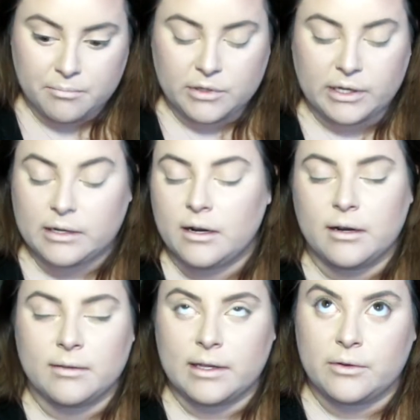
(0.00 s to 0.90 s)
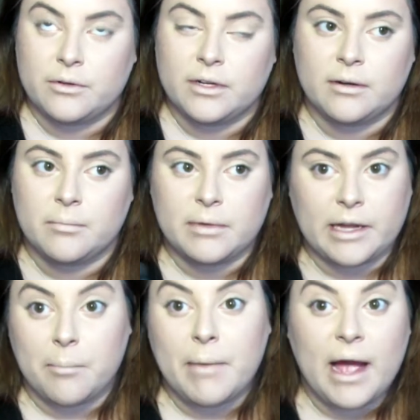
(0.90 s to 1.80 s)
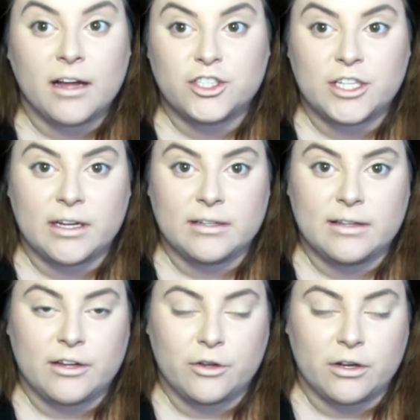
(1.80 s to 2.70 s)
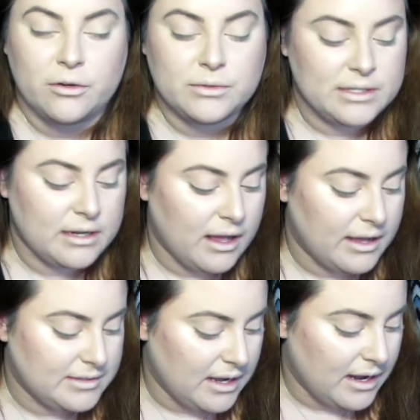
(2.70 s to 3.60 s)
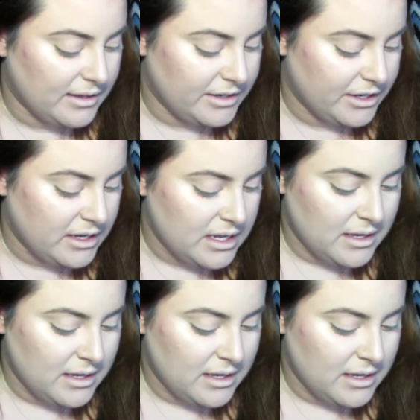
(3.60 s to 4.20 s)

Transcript: like not a nude, like a matte shade that you could use it as a highlighter.